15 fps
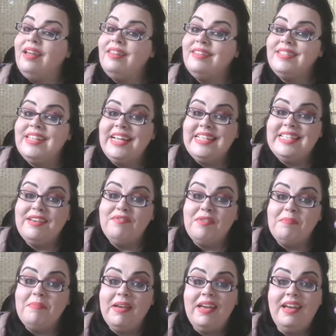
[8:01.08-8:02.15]
So that's it
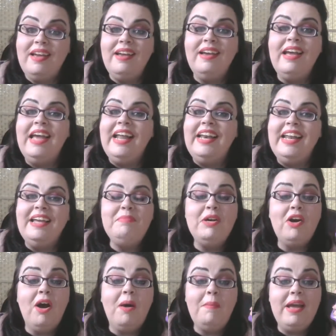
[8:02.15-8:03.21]
from me. Leave me a
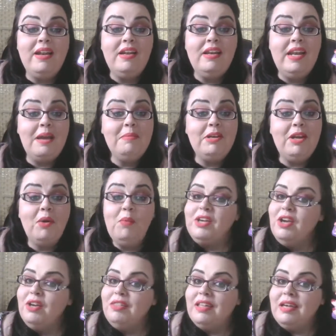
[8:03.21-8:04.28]
comment, let me know what
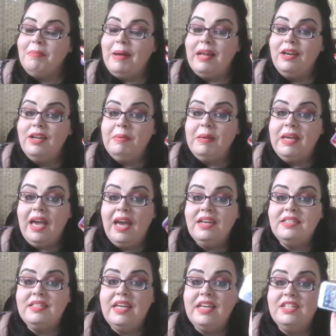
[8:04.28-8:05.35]
you think about Loopy
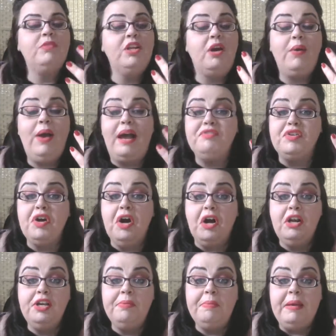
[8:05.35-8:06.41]
cases. You know, have you got a
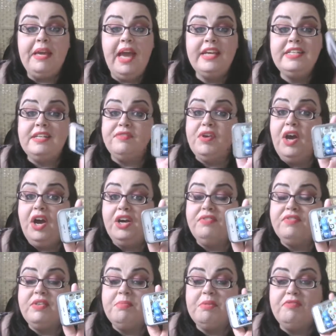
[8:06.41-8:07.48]
Loopy case? Have you heard of
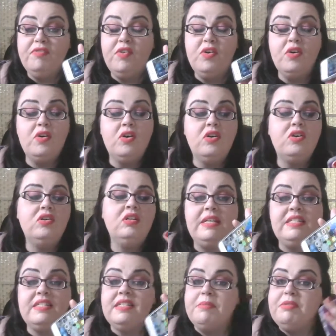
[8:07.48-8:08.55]
them before?
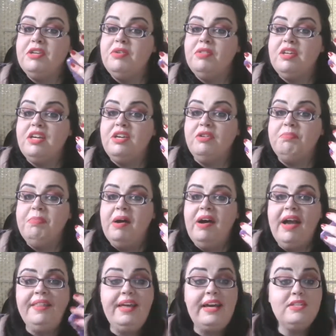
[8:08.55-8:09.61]
Is it something you think you'd
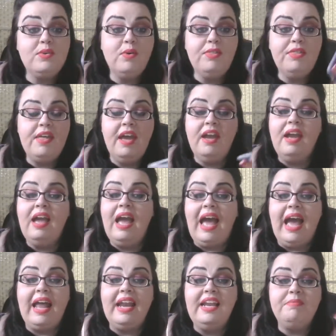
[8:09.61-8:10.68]
buy? That sort of thing.
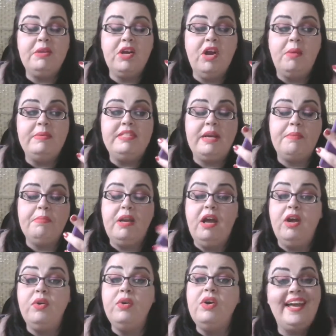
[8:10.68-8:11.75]
And leave me a comment down
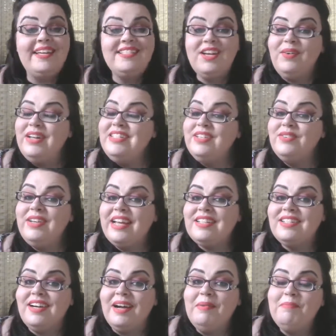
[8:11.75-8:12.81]
below. So until next
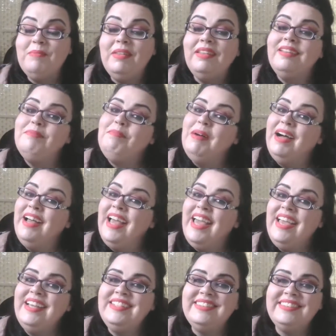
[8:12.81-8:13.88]
time, bye.